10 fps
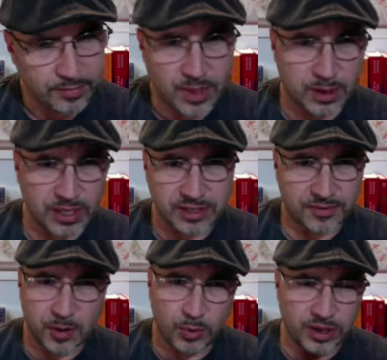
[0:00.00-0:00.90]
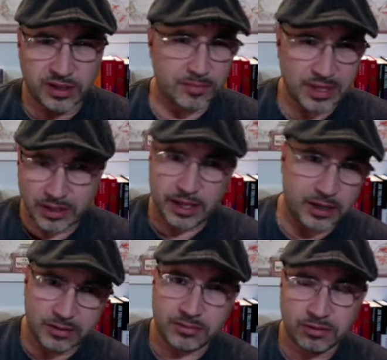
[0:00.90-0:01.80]
Because if I wouldn't have been
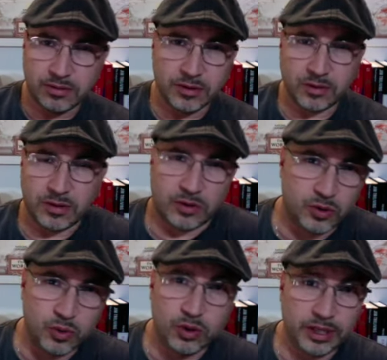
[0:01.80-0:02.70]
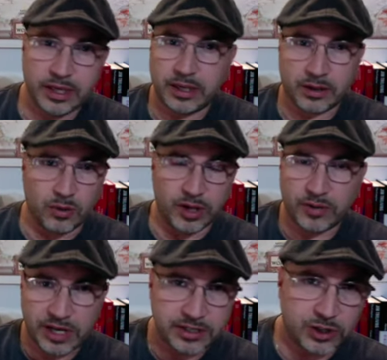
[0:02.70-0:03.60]
like googling and going
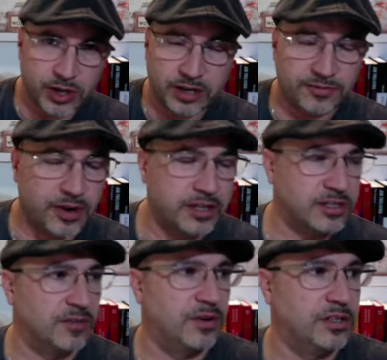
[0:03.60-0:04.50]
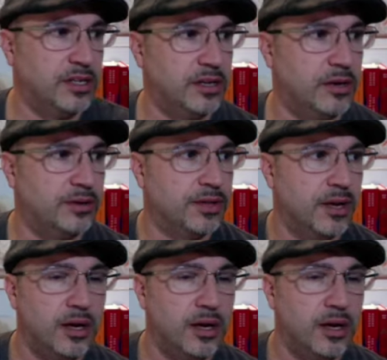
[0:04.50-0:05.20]
crazy trying to find stuff on telehealth,